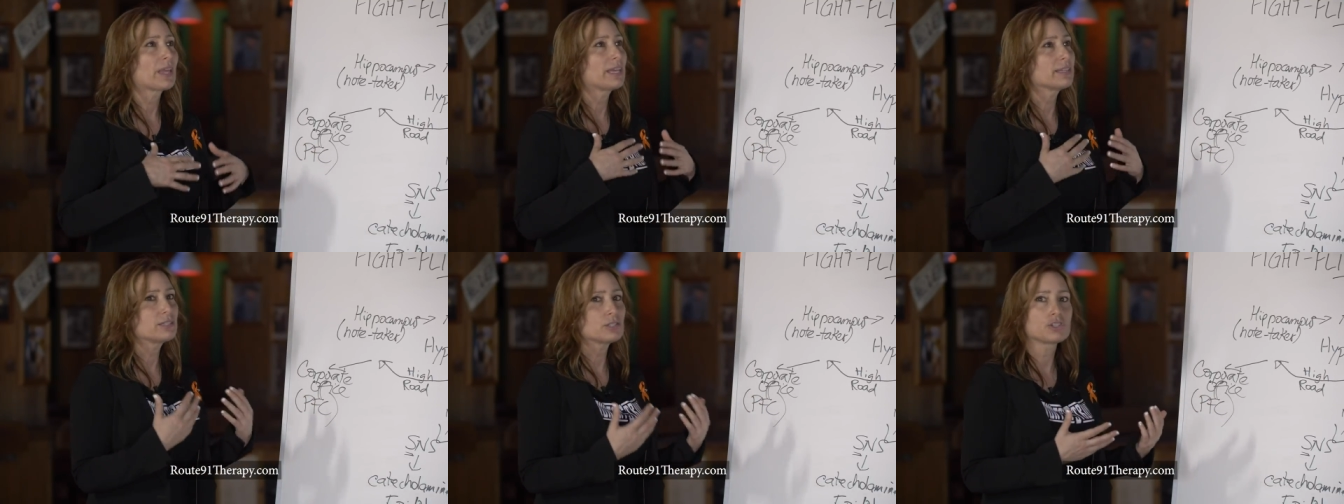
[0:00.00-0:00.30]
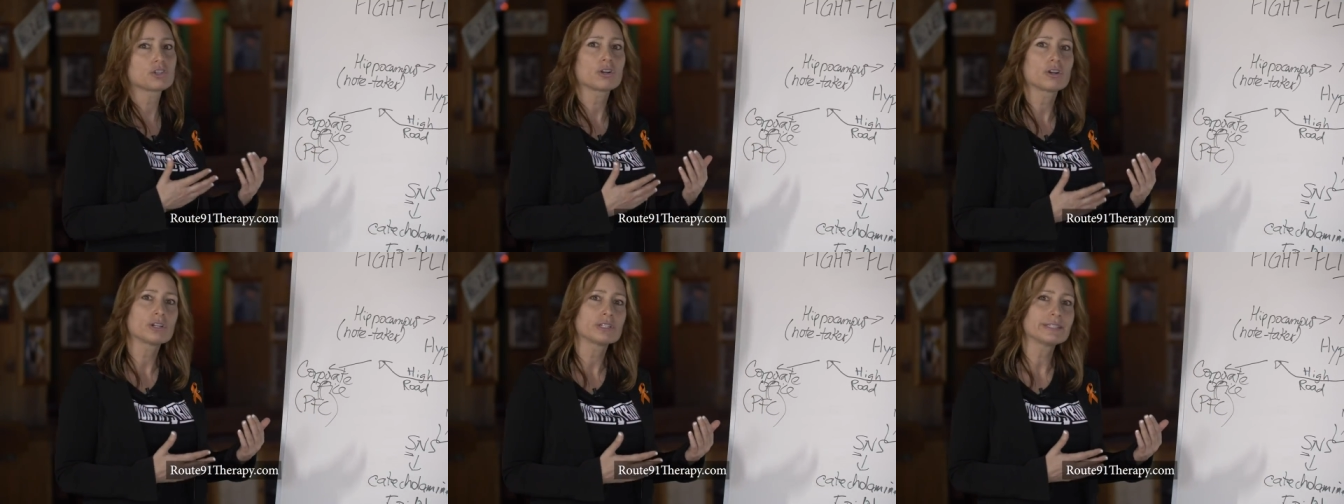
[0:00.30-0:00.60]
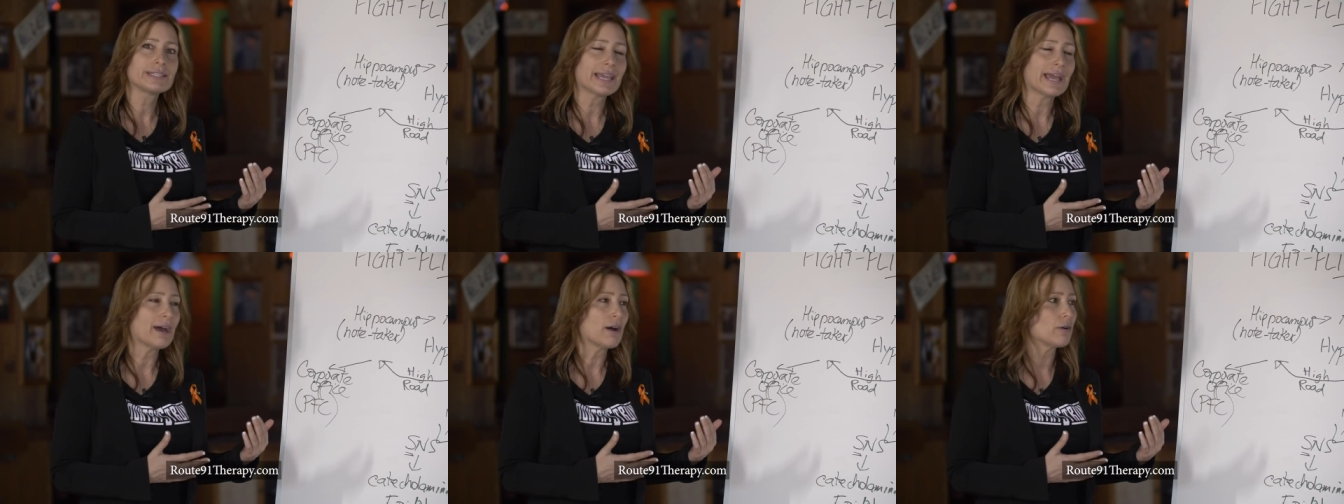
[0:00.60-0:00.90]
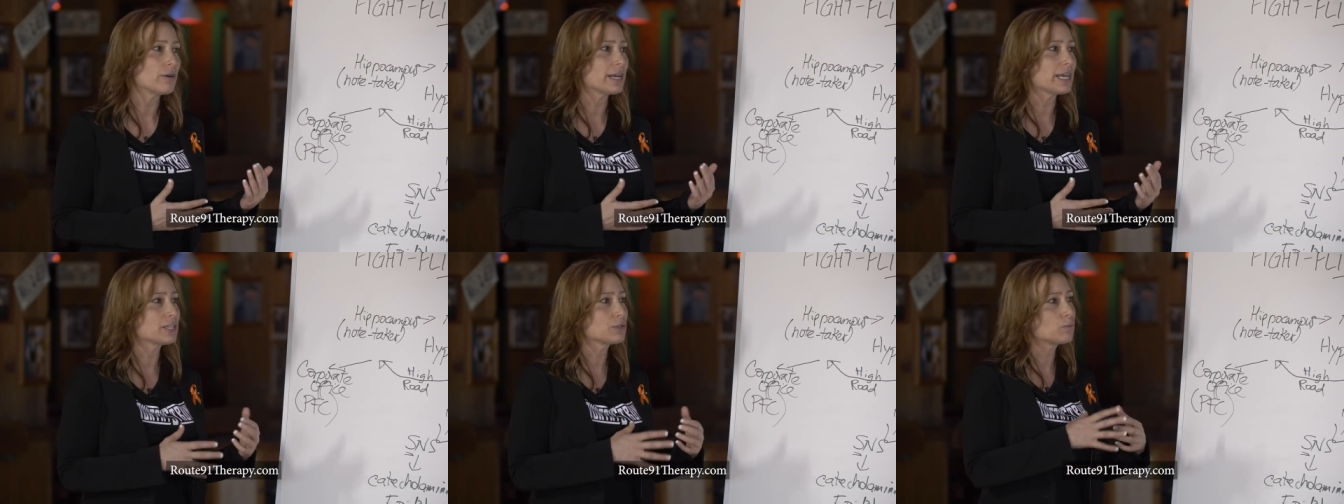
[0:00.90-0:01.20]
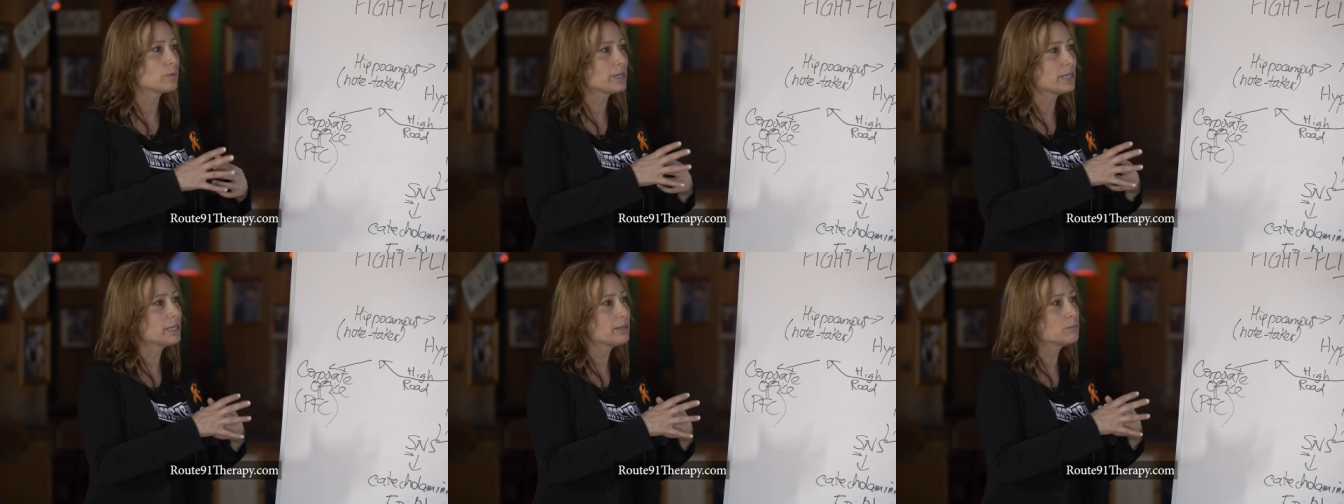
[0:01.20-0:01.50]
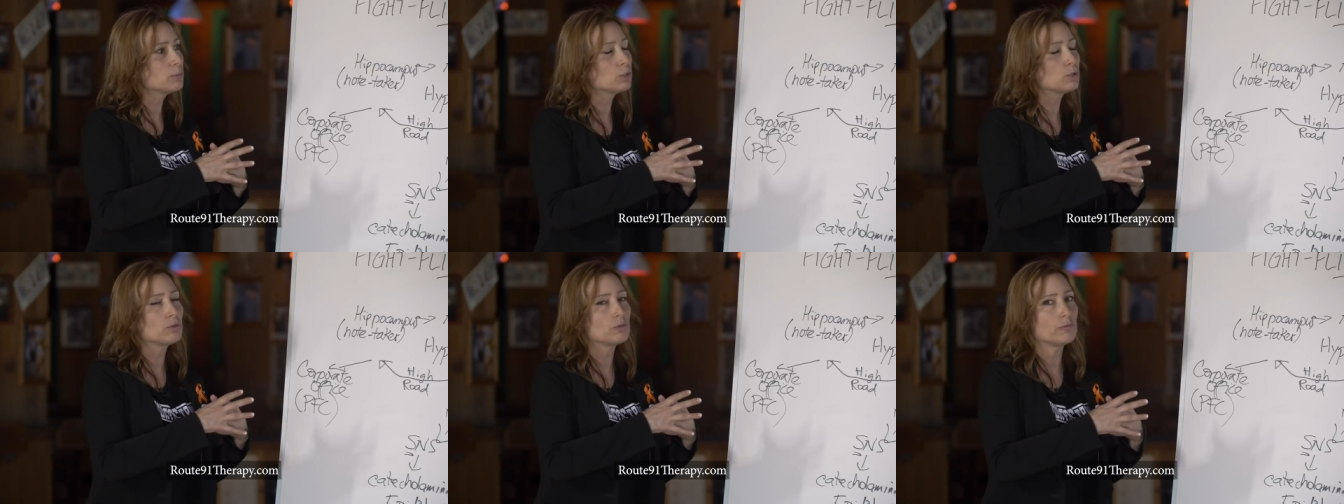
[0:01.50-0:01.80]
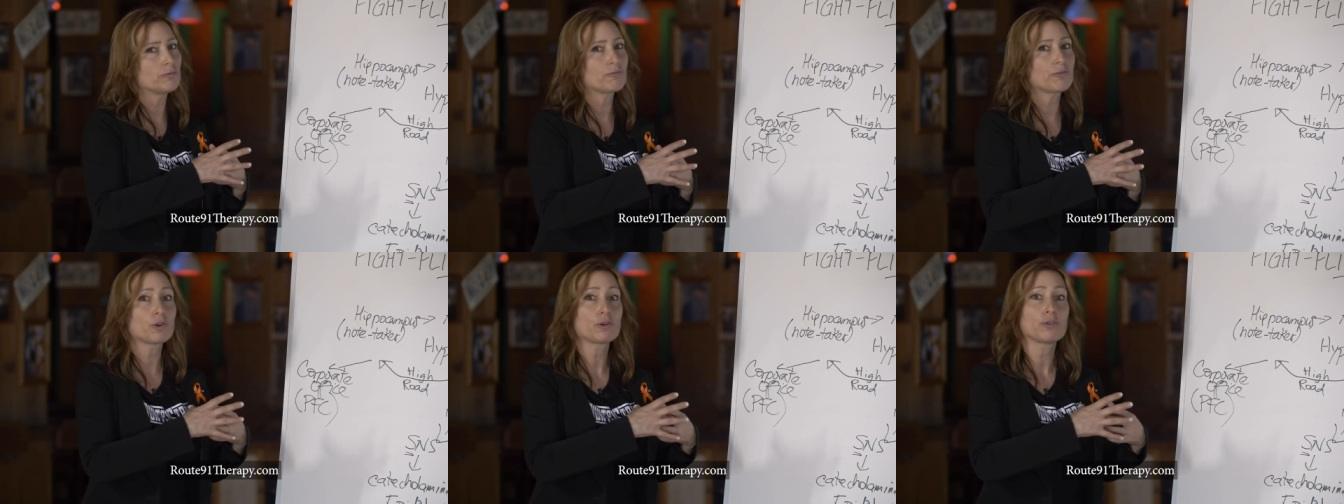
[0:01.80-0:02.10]
as it turns out, as we
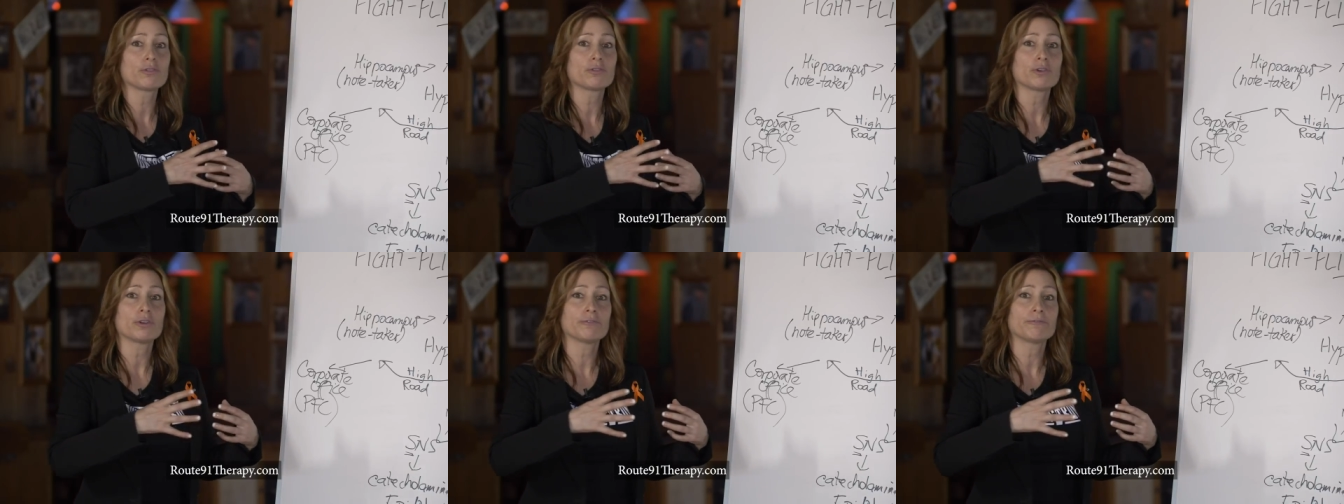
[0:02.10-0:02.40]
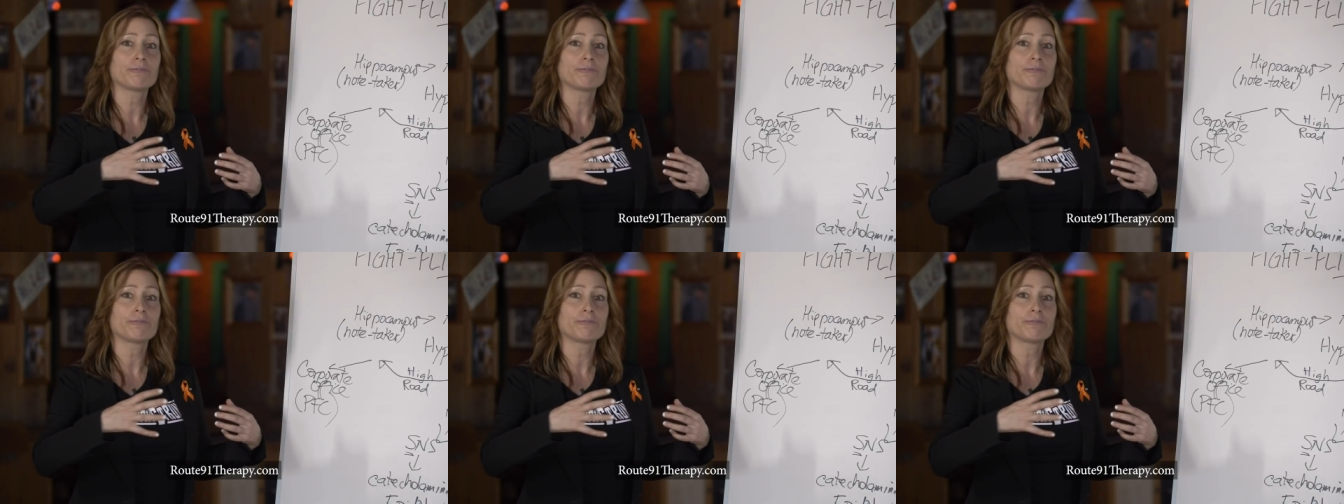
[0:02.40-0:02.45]
move further